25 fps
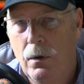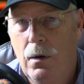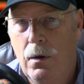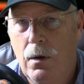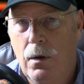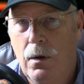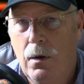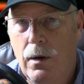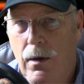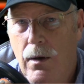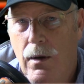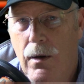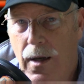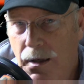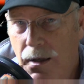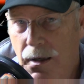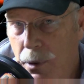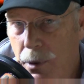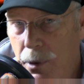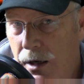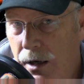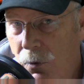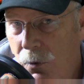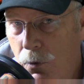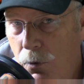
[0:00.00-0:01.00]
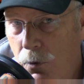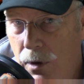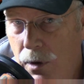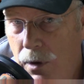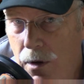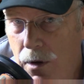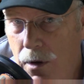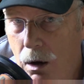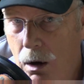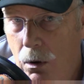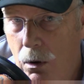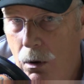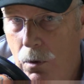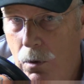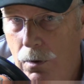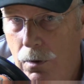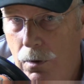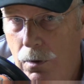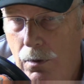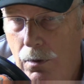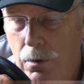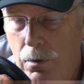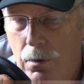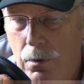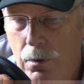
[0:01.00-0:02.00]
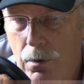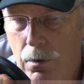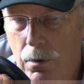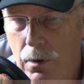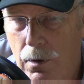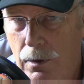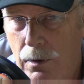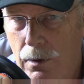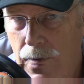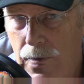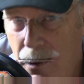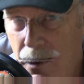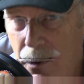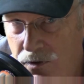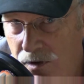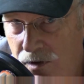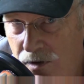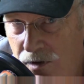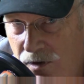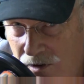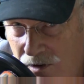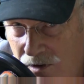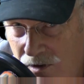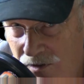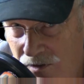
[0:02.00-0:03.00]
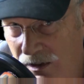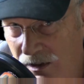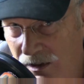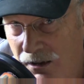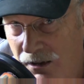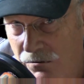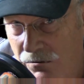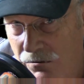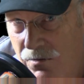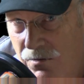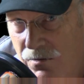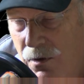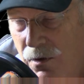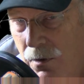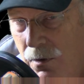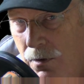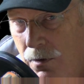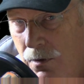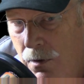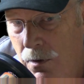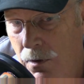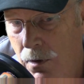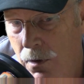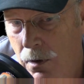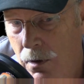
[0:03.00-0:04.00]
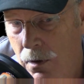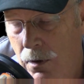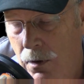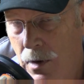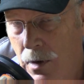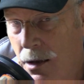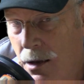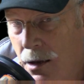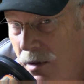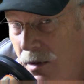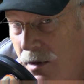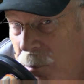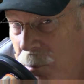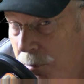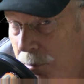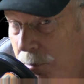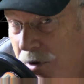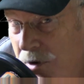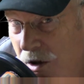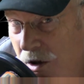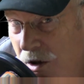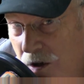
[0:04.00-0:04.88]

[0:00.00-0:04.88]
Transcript: anybody we know that this exists. It's up to you,